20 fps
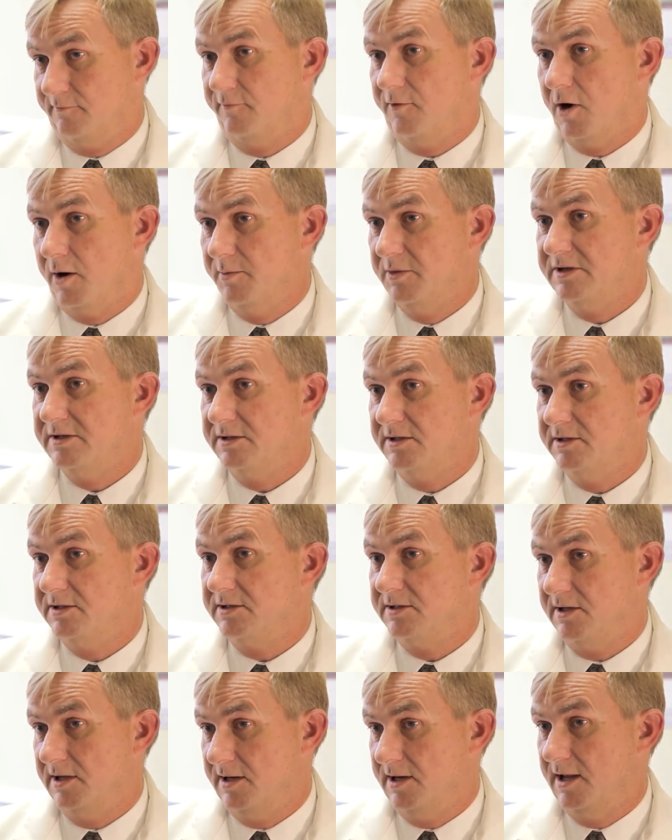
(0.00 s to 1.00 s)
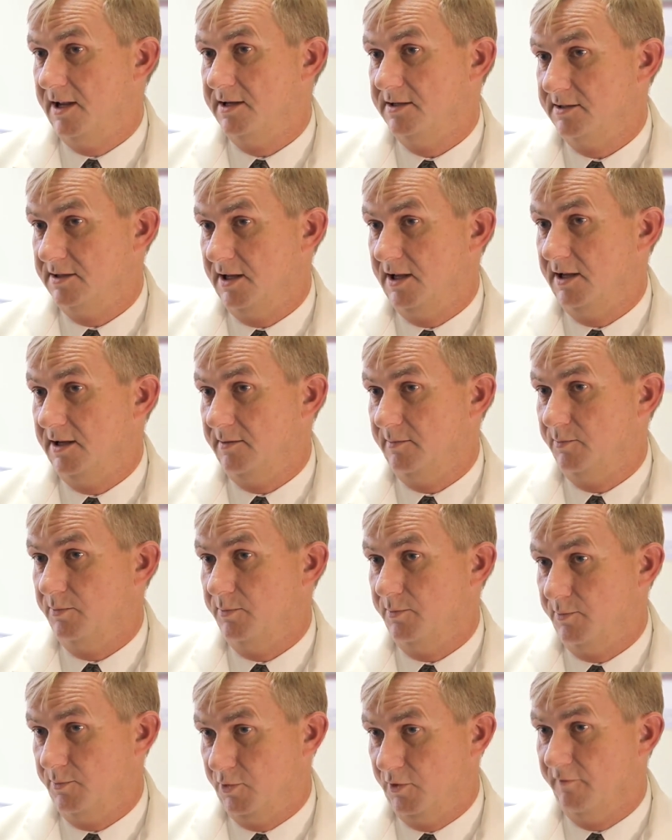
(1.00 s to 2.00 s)
pharmacists and as a
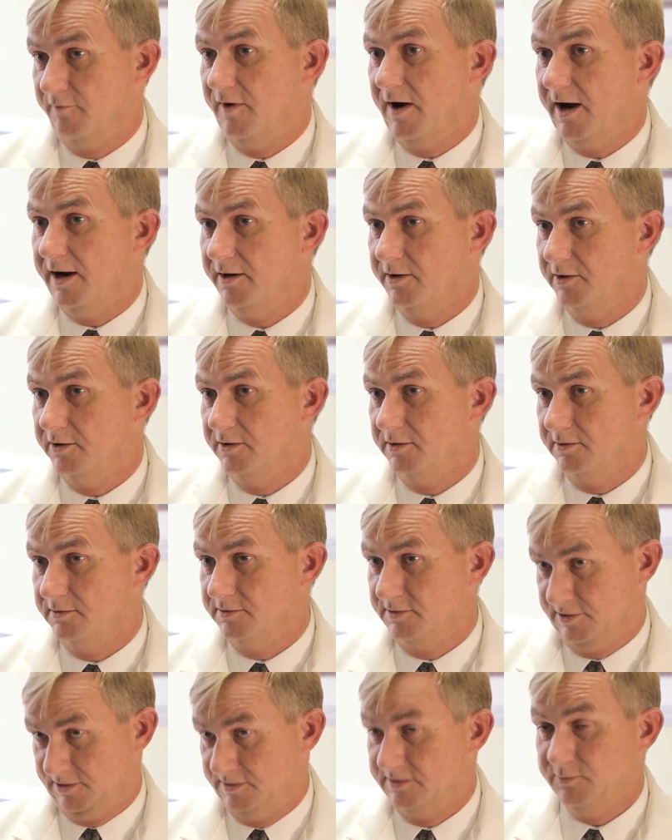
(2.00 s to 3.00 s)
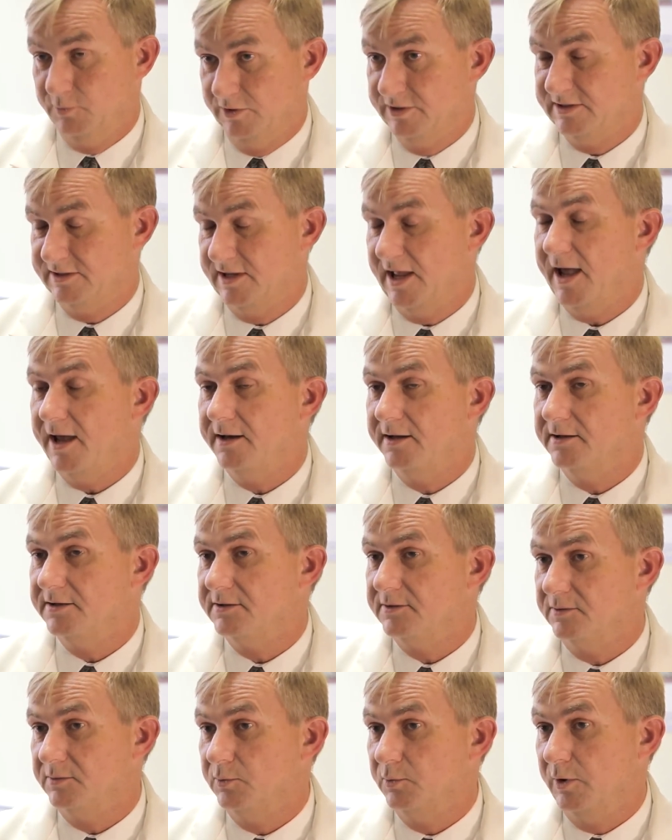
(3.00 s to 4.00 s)
provider with
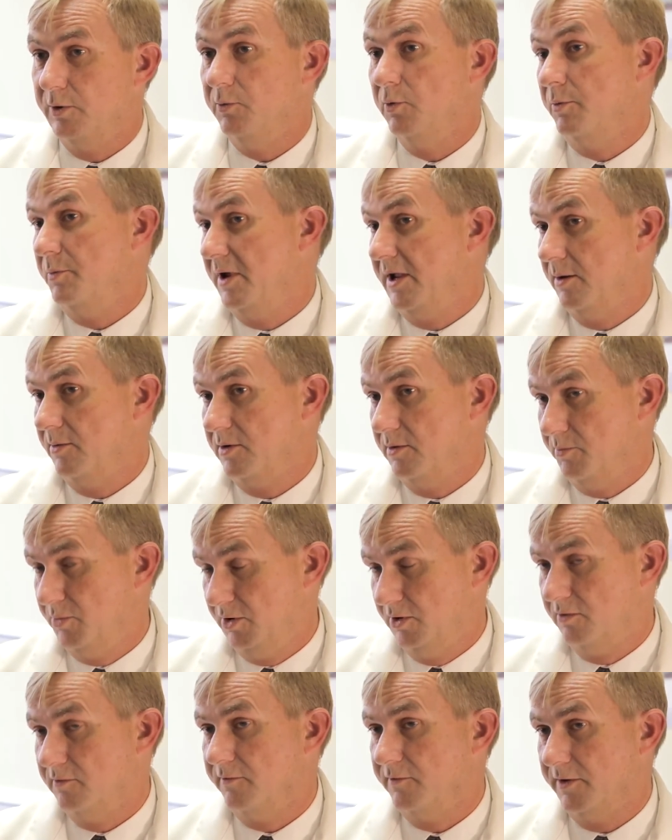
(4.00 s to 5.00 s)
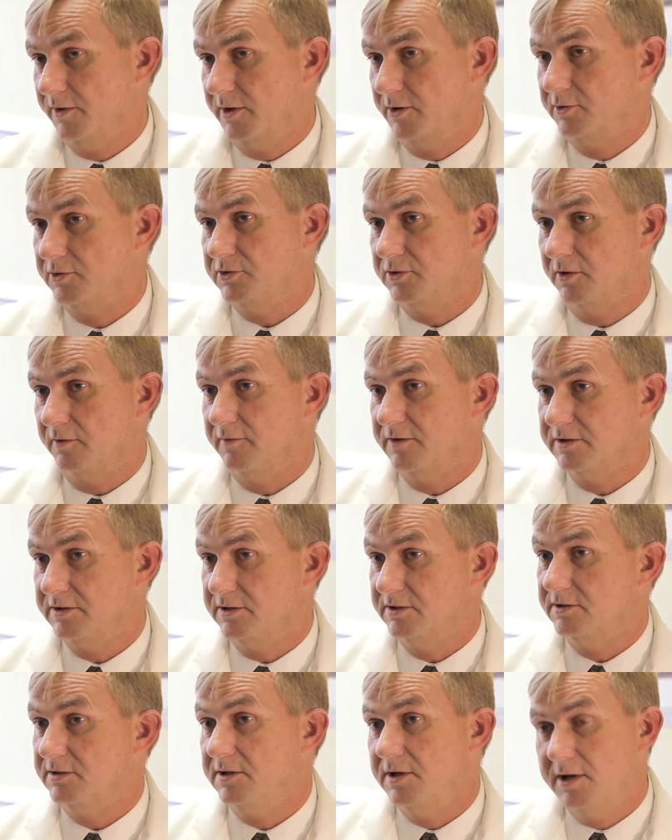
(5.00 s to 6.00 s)
status, we would be able to bill for those
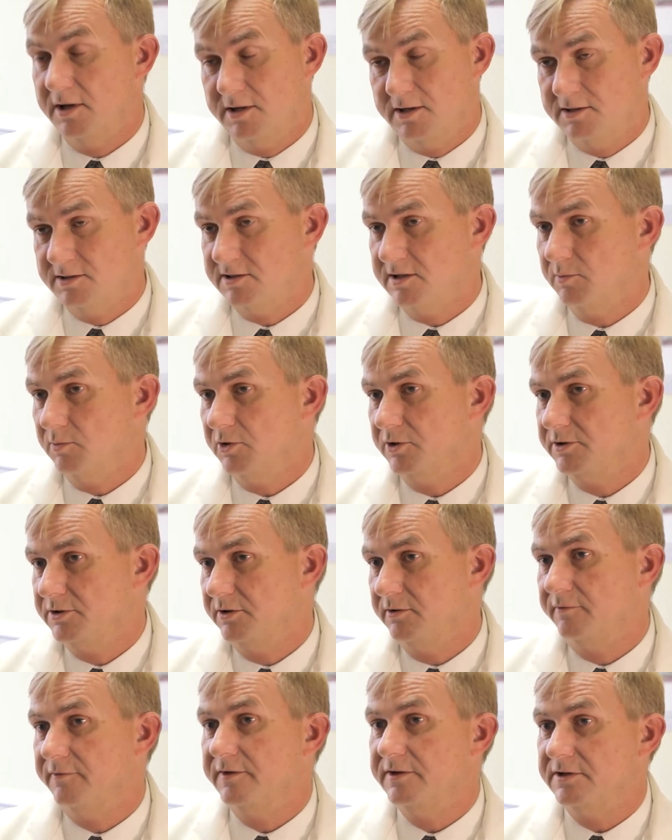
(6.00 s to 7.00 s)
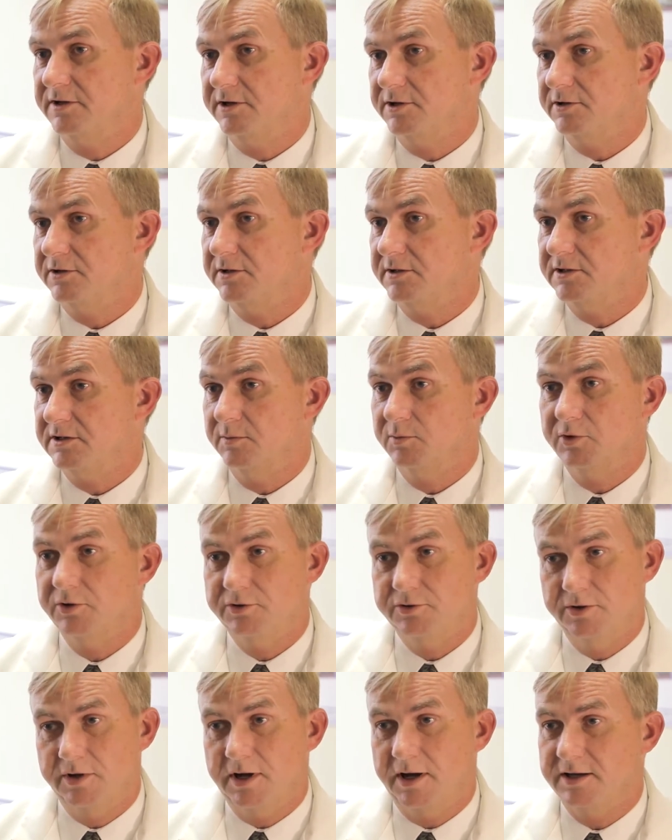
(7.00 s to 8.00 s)
services, similar to a physician, similar
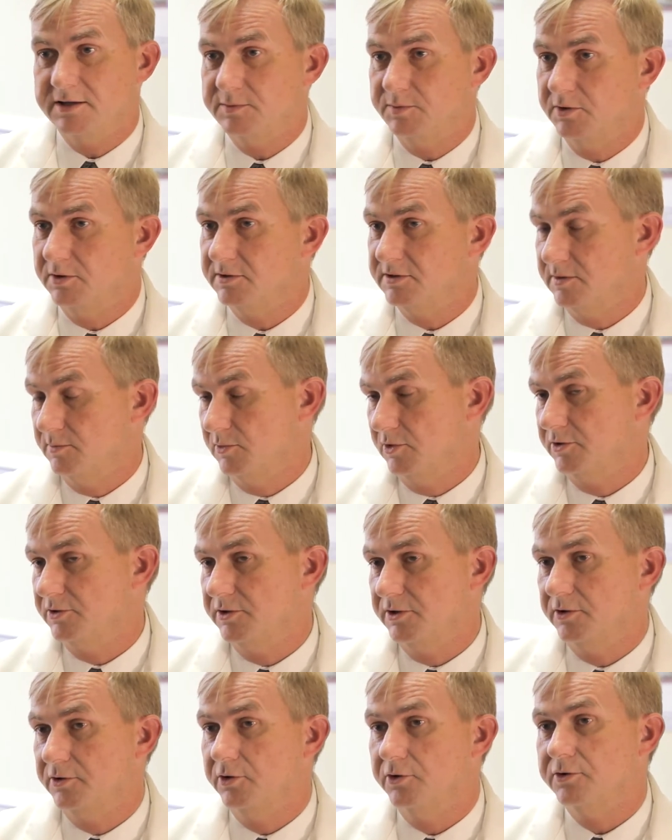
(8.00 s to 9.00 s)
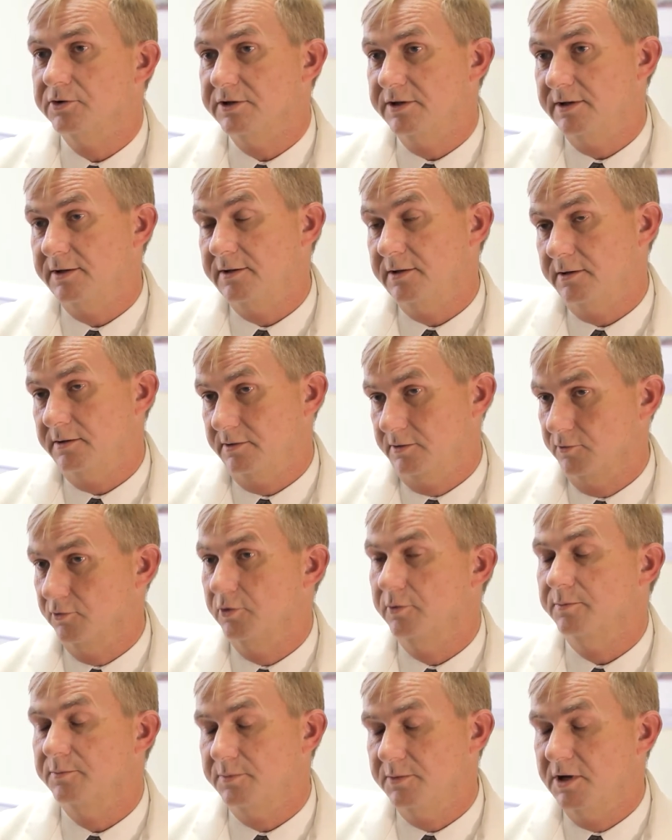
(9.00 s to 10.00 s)
to a hospital, similar to a nursing
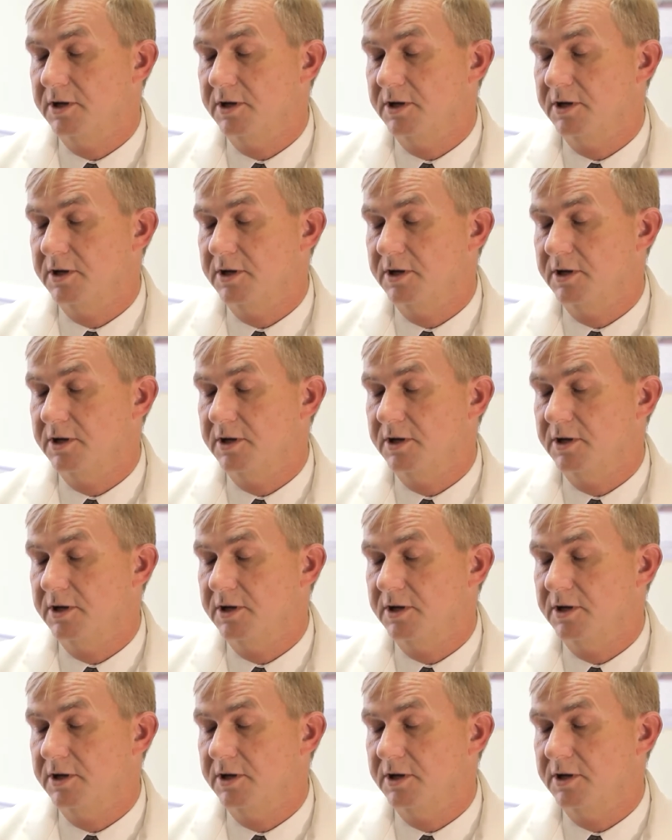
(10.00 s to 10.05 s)
group.